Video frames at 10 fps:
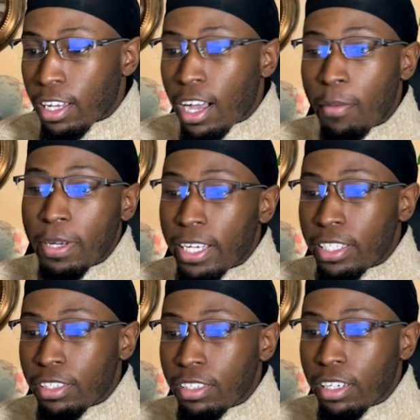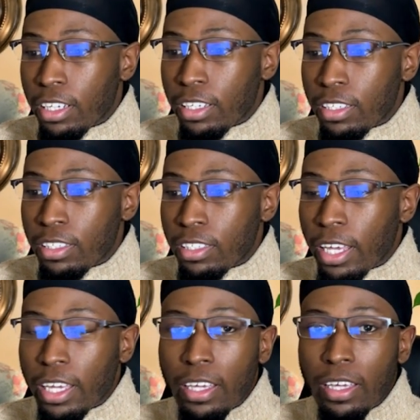combination is
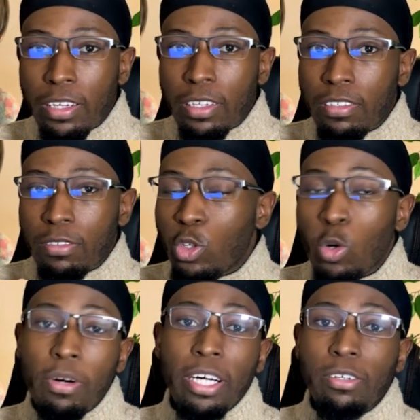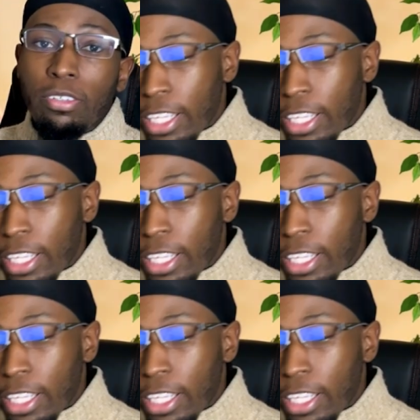a no-brainer.